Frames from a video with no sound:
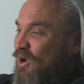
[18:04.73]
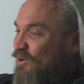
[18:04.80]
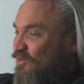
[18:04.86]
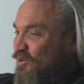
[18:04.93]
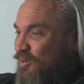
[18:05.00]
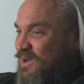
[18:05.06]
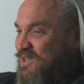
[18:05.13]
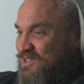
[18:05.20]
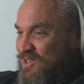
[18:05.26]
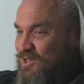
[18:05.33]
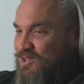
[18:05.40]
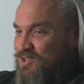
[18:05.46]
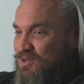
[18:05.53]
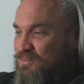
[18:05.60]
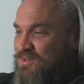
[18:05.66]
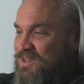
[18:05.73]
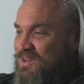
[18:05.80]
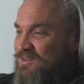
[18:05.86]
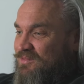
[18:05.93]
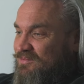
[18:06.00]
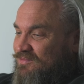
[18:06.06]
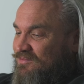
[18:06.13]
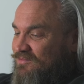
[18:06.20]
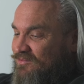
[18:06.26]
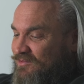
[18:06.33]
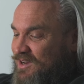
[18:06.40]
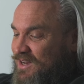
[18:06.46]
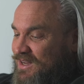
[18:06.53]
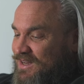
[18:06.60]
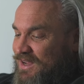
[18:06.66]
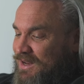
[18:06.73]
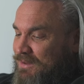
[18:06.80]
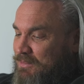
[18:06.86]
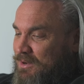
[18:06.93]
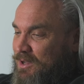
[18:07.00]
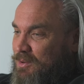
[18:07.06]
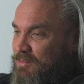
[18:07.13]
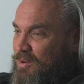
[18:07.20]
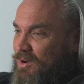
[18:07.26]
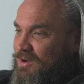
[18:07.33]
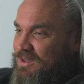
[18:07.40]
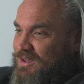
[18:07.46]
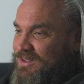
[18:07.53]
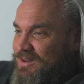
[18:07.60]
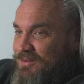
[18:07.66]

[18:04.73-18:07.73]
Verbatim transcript: I've always learned something and written it down in my little pocket.